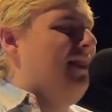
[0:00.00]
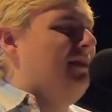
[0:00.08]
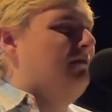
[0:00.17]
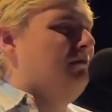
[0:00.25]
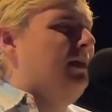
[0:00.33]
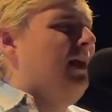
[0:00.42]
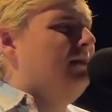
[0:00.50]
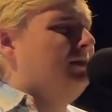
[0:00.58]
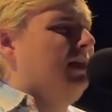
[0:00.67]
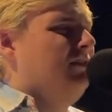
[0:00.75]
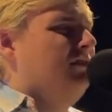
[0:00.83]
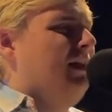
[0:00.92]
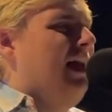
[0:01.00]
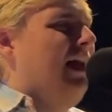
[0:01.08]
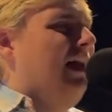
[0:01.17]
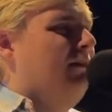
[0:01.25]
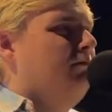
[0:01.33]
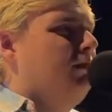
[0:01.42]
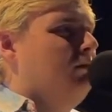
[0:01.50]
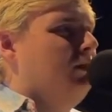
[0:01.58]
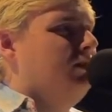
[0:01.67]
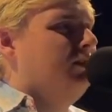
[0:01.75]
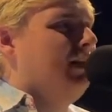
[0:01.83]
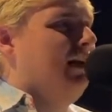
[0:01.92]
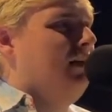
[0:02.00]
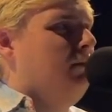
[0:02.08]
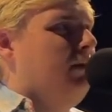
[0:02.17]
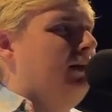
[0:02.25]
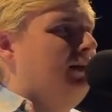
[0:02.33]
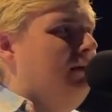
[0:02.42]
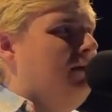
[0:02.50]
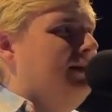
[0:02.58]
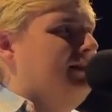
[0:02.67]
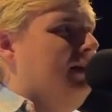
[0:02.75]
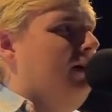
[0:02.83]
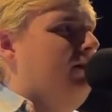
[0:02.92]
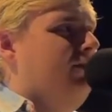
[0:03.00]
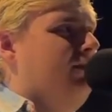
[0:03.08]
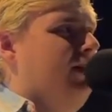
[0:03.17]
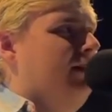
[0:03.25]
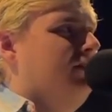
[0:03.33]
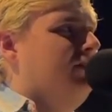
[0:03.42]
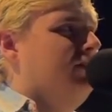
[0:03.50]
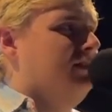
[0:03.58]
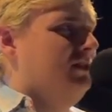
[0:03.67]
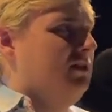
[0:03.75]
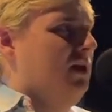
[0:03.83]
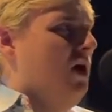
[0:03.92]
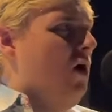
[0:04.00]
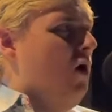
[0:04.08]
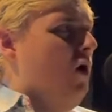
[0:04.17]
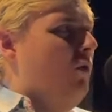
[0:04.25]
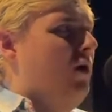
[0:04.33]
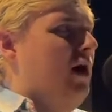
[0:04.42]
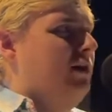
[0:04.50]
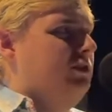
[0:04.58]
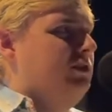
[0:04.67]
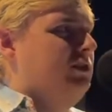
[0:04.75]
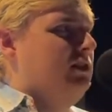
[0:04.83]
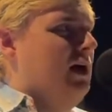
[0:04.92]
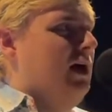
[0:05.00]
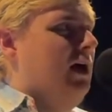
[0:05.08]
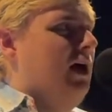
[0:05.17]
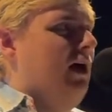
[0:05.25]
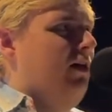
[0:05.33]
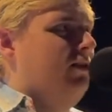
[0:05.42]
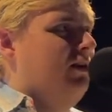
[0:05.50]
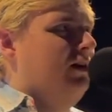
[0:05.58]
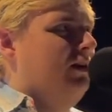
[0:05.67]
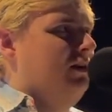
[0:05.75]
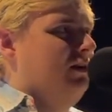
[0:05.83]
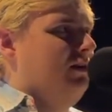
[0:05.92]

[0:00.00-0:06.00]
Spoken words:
yeah, besides for that, I pretty much just kind of picked it up myself and just watched other